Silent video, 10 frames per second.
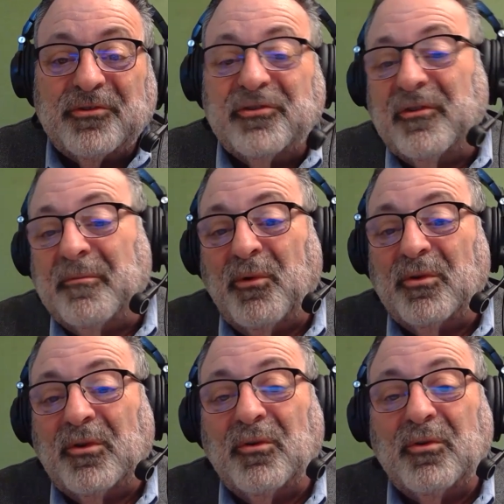to
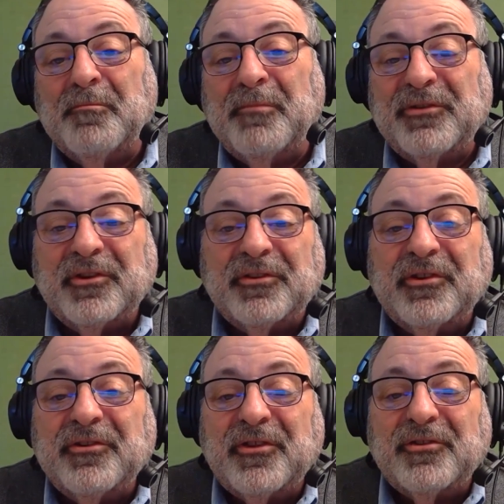support local businesses,